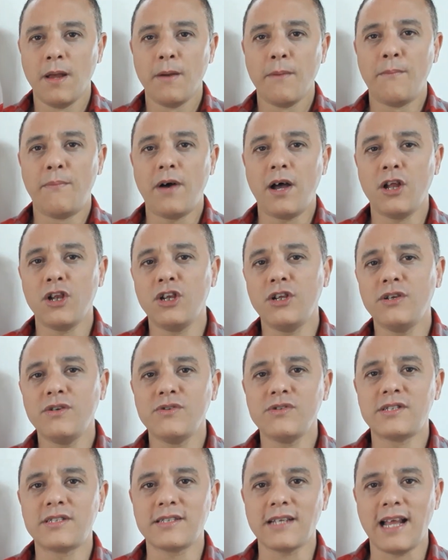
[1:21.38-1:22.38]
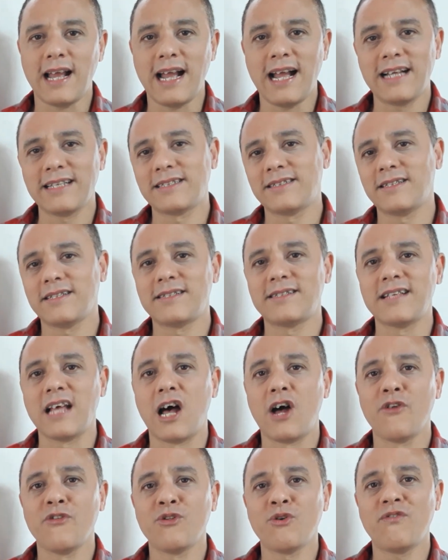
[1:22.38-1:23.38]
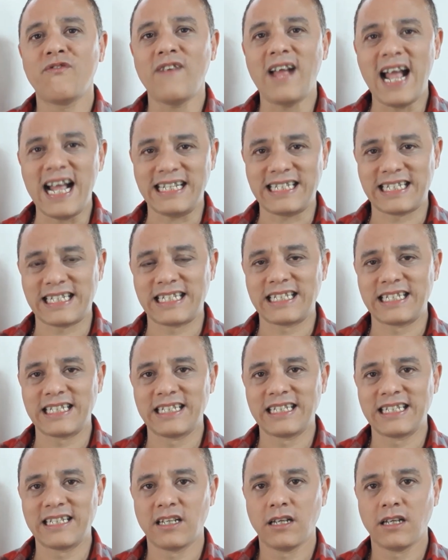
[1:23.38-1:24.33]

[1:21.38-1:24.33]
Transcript: But loose has the sound of S.